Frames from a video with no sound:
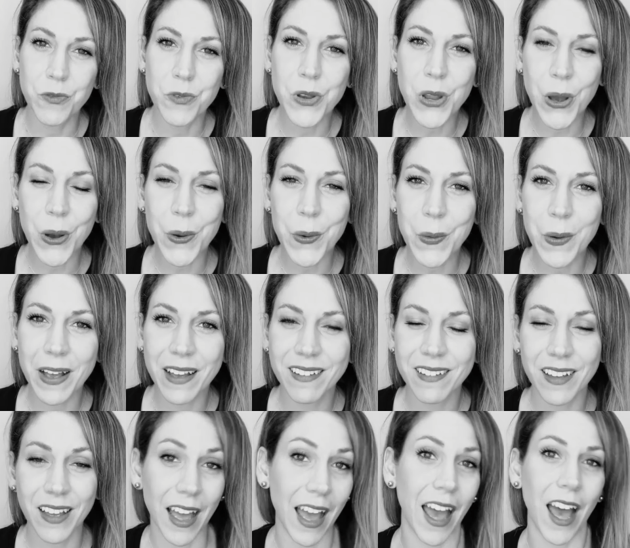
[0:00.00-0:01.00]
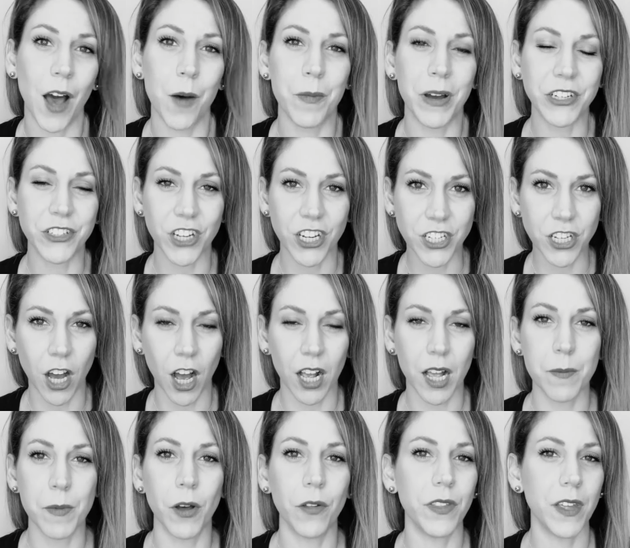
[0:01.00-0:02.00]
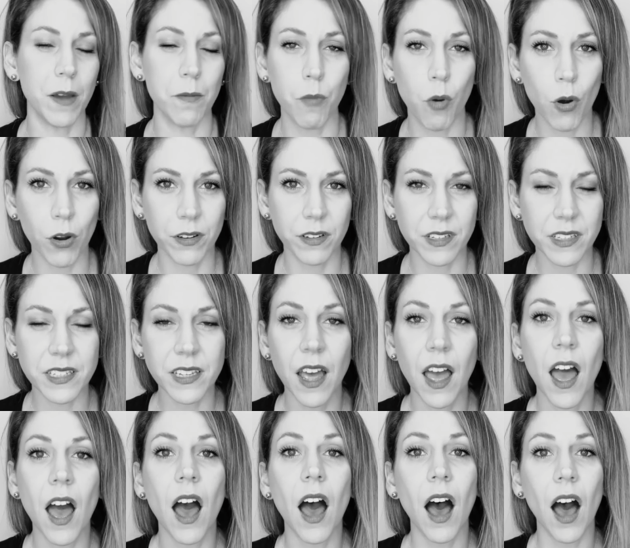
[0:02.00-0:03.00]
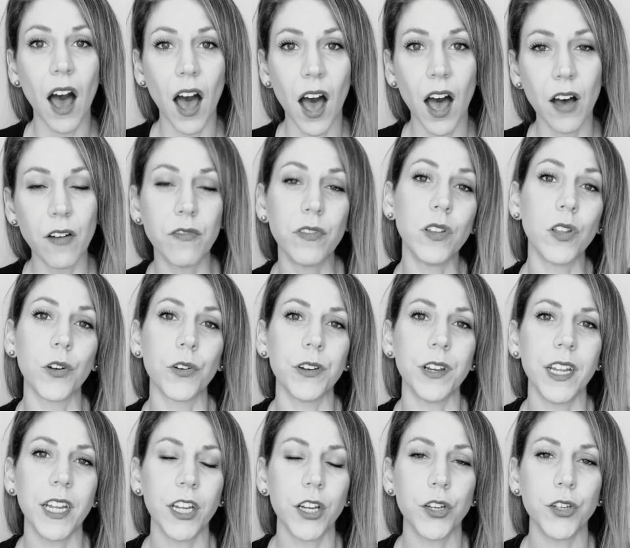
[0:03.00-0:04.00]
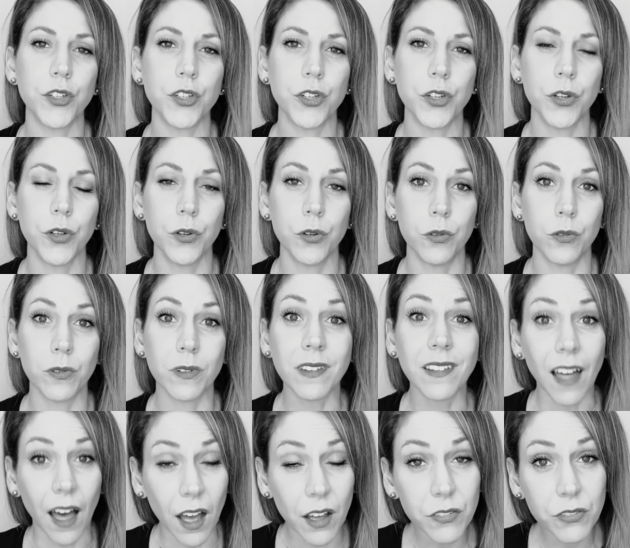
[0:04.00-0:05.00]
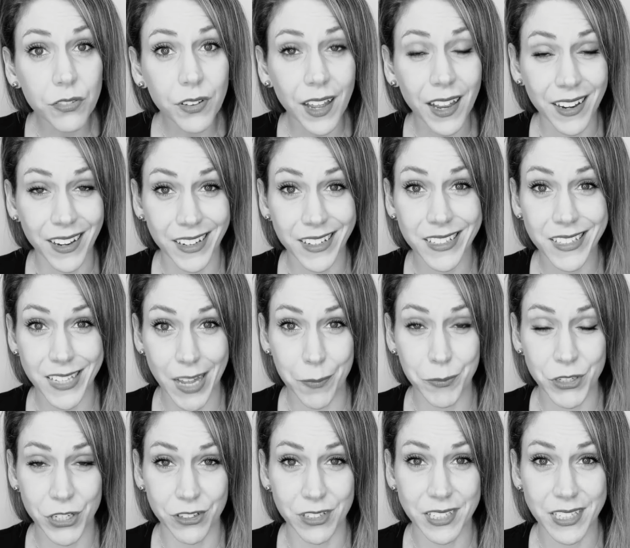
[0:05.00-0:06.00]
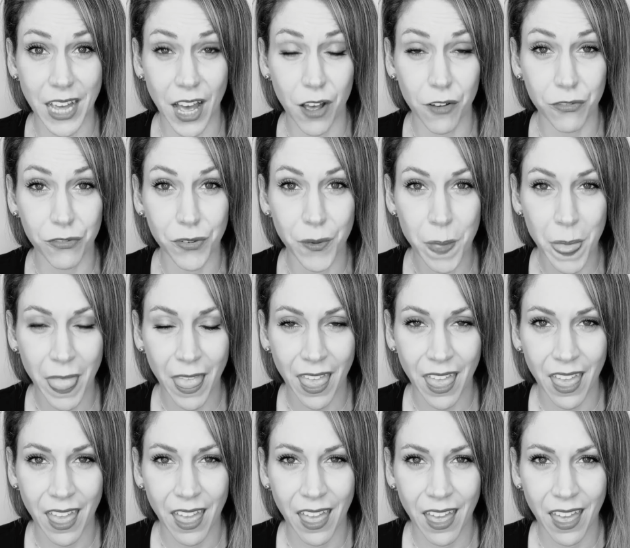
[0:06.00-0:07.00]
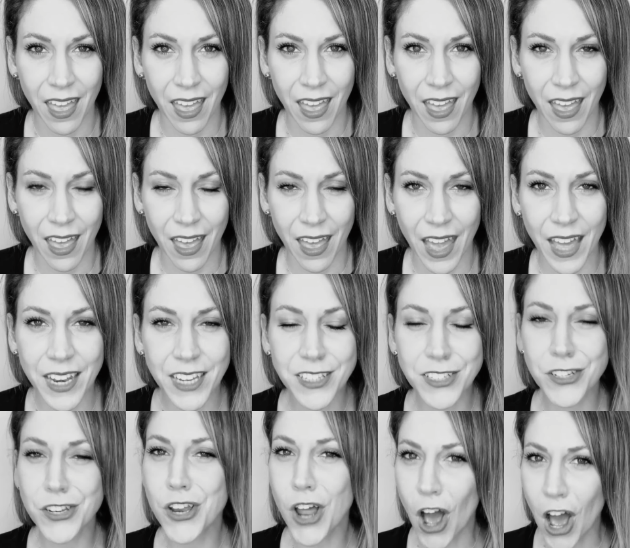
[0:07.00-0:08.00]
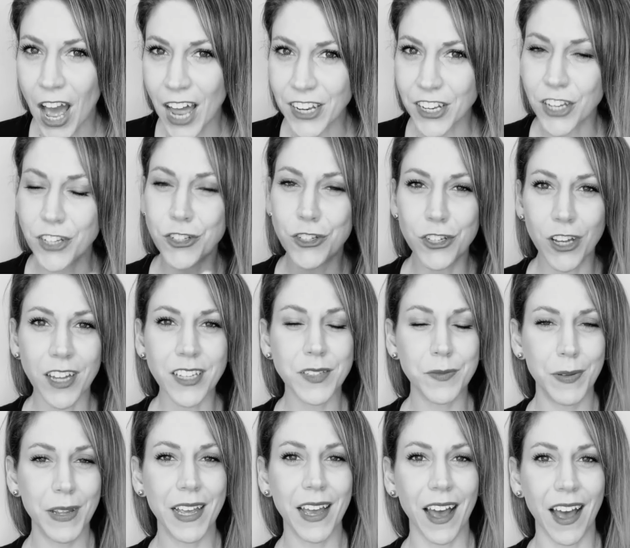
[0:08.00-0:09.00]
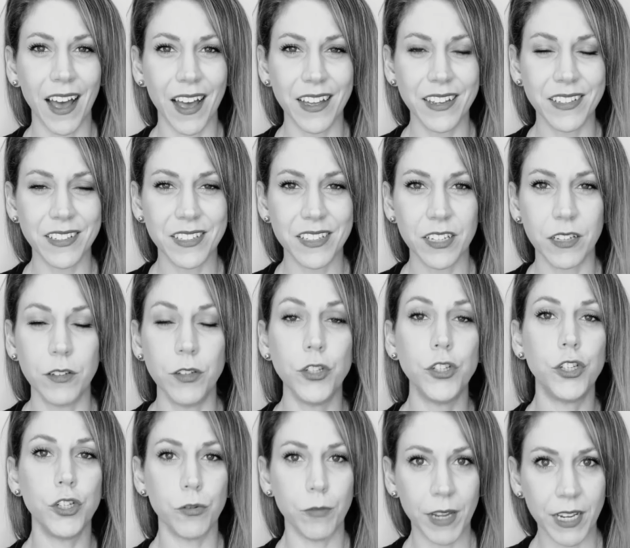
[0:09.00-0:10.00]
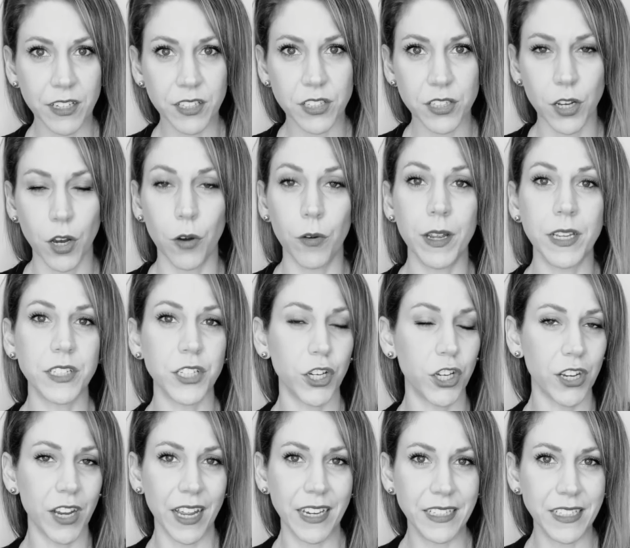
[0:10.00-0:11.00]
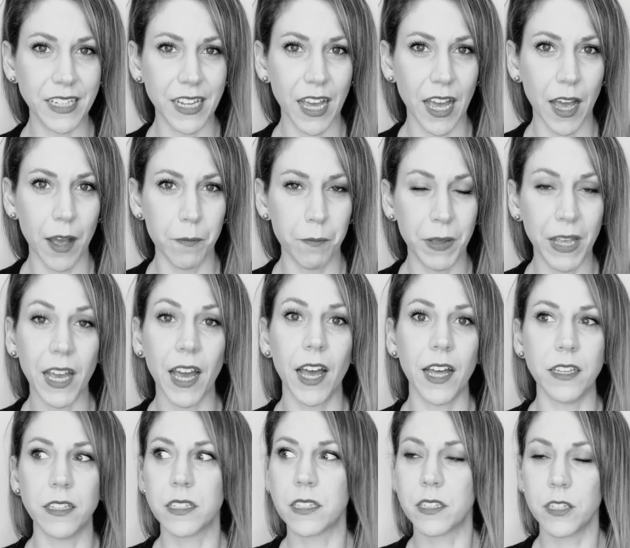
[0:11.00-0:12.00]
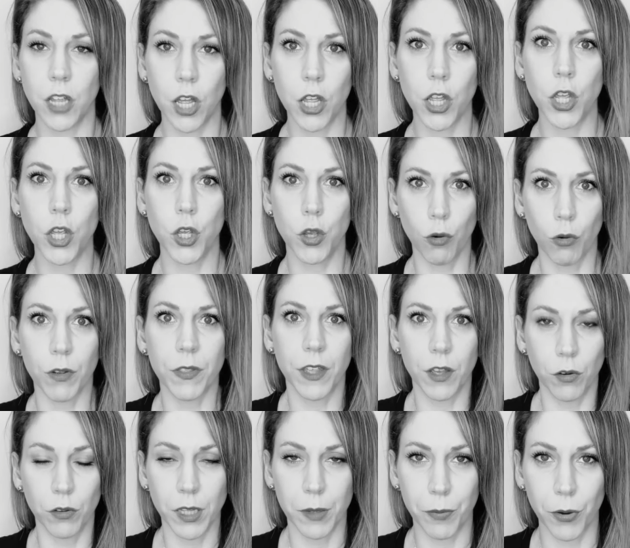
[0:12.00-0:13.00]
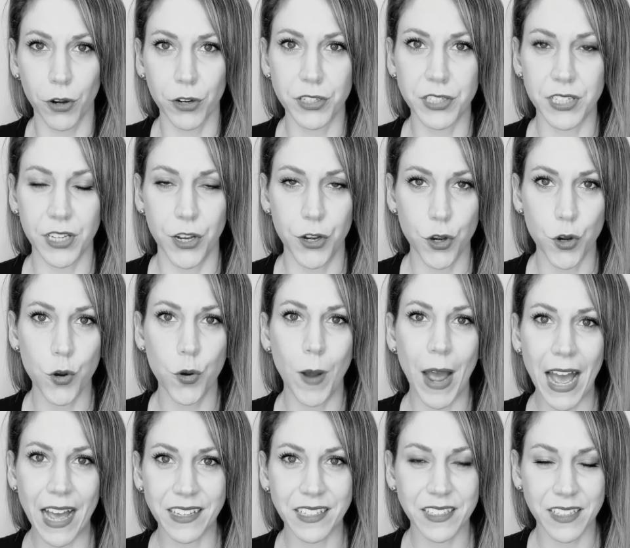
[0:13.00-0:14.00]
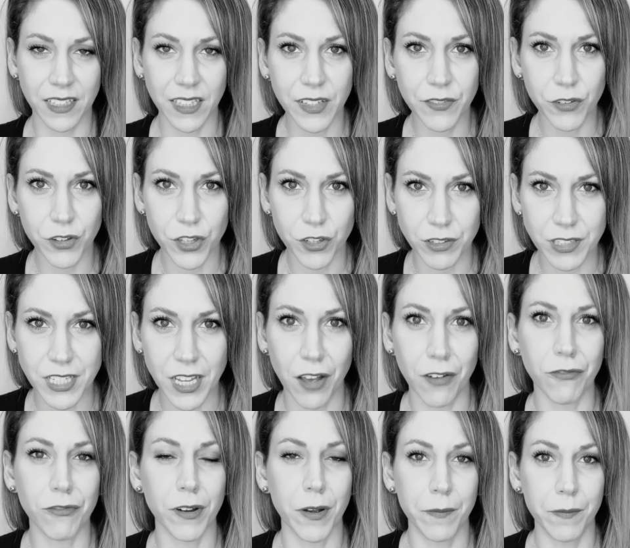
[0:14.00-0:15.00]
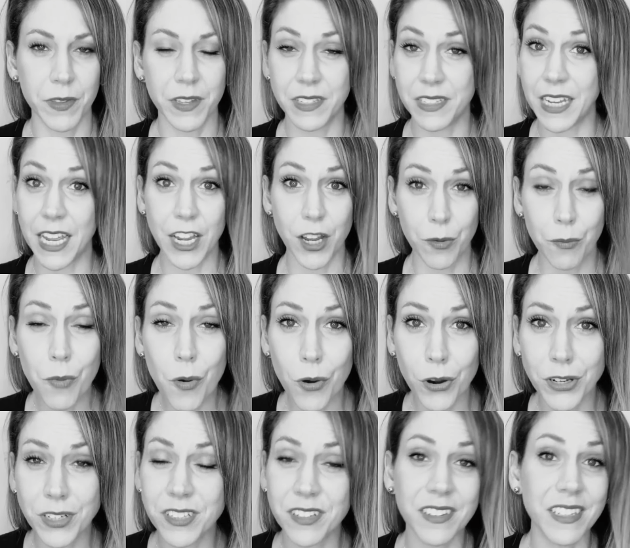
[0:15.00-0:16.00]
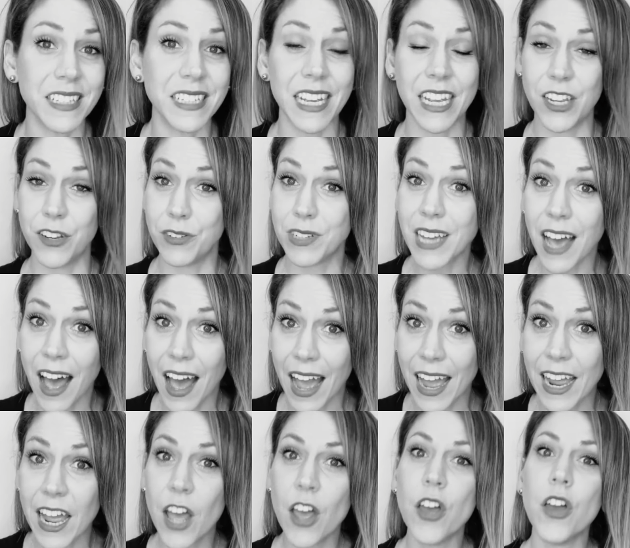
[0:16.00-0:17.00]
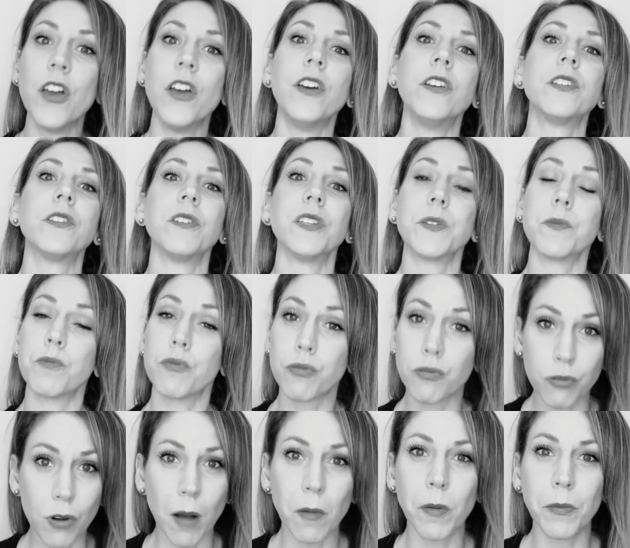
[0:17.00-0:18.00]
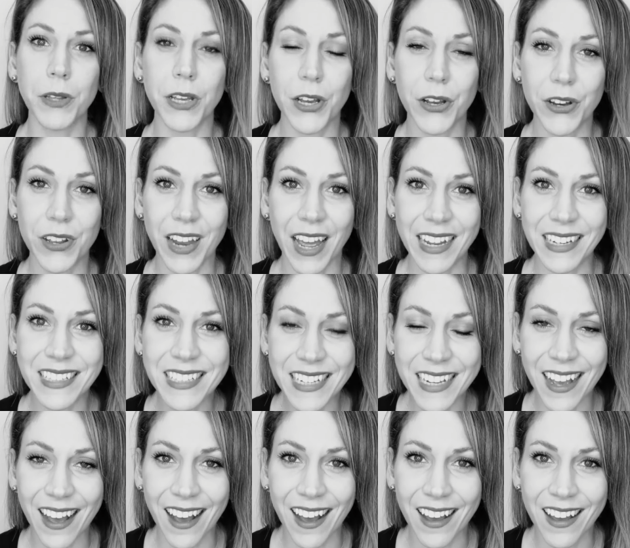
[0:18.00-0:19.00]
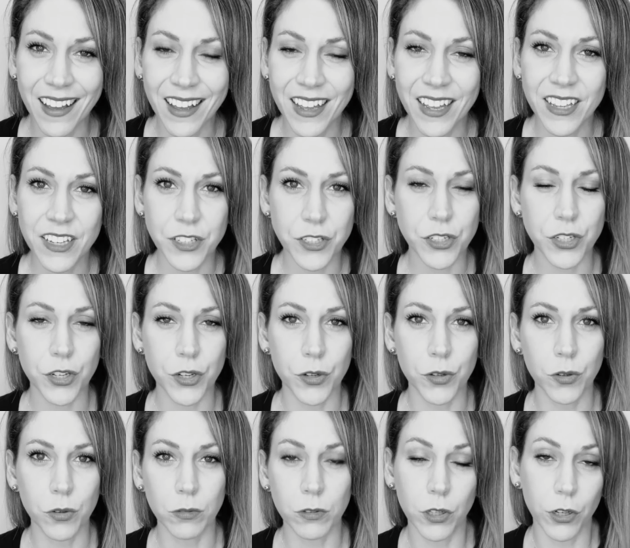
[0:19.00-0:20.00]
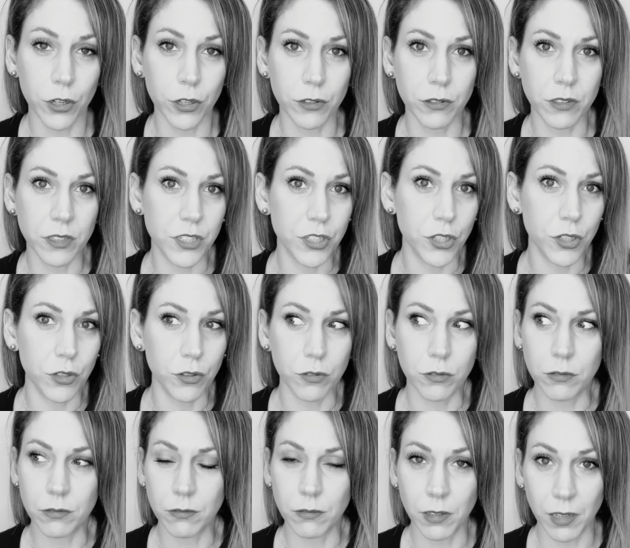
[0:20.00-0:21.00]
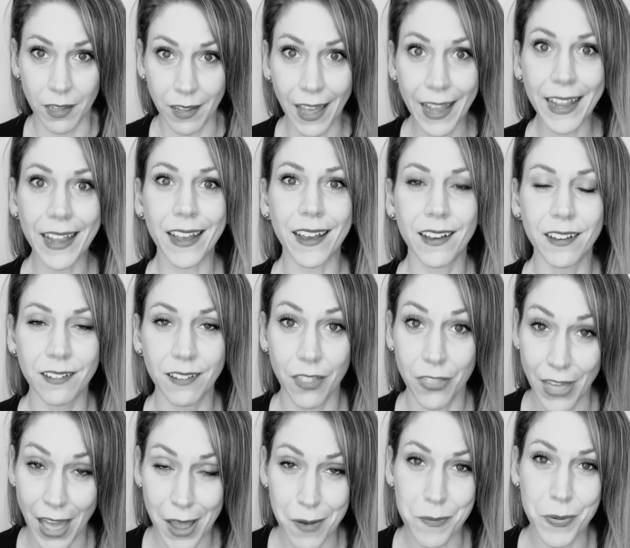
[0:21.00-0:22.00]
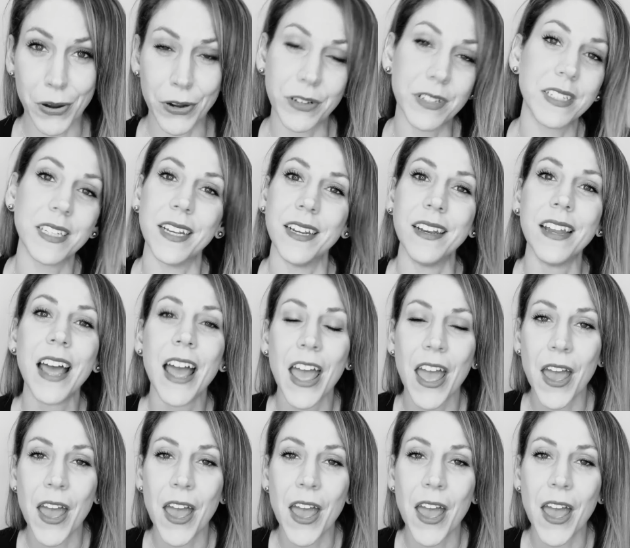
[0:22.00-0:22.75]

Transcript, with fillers: know how much I talk about the importance of learning to love and accept yourself. And it's not just because doing so is a good idea because you're the only person who has to live with yourself from the day you're born till the day you die. So it's probably a good idea to learn to like that person